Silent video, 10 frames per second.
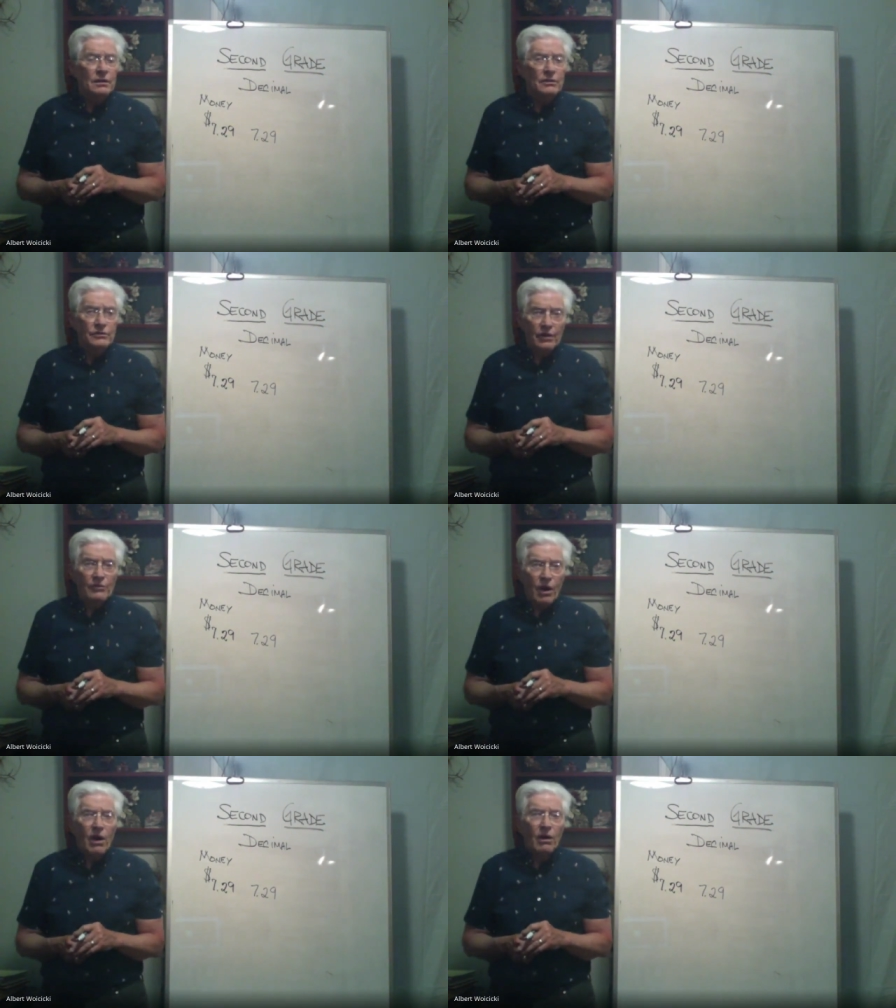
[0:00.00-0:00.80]
they're
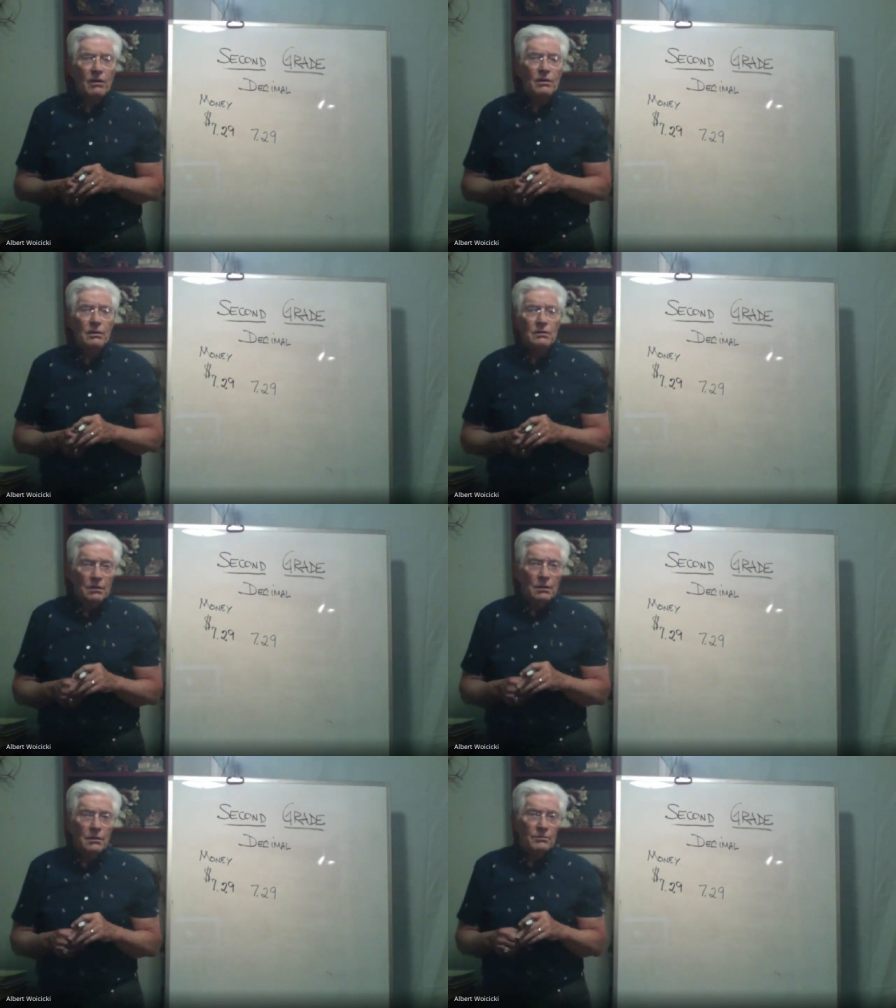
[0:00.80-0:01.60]
wrong,
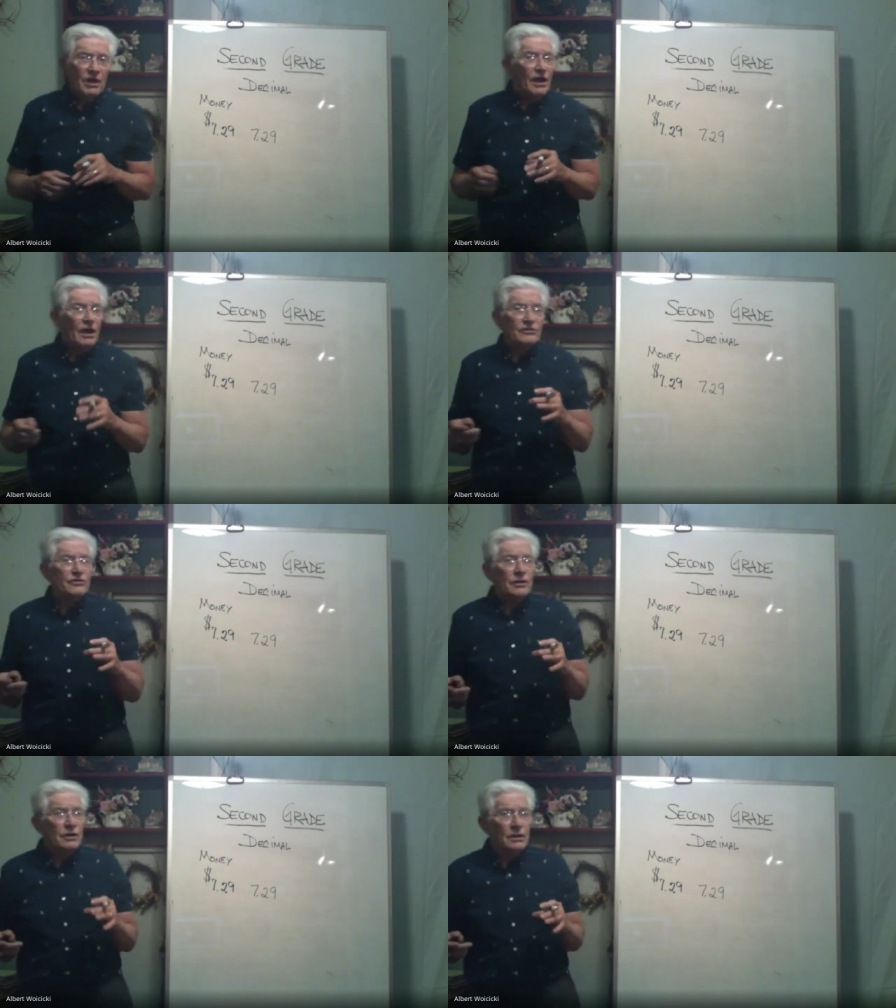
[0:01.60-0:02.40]

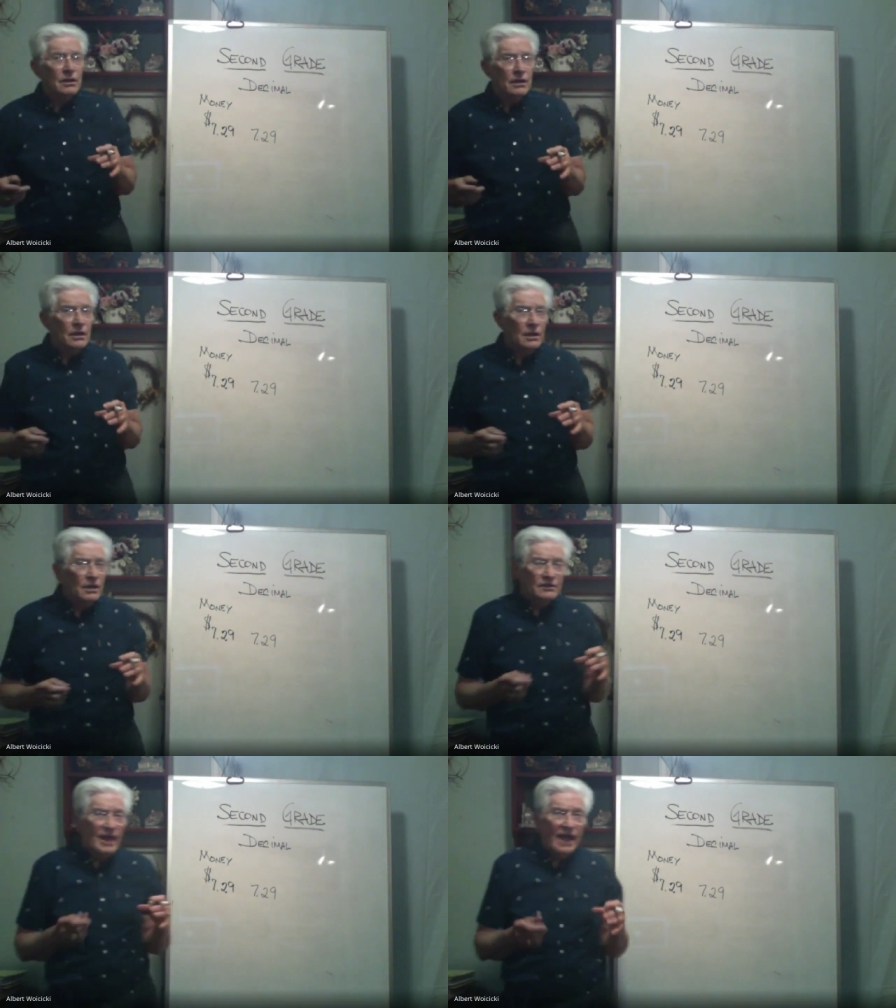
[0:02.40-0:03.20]
because
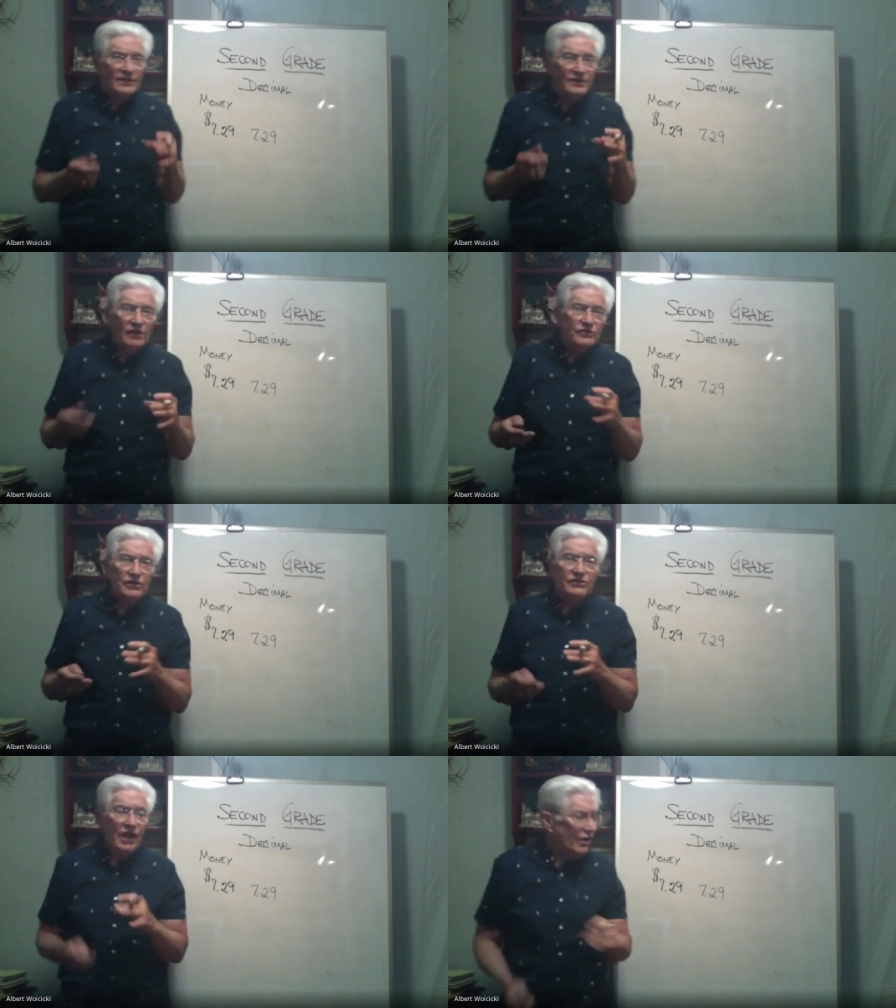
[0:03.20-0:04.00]
that doesn't tell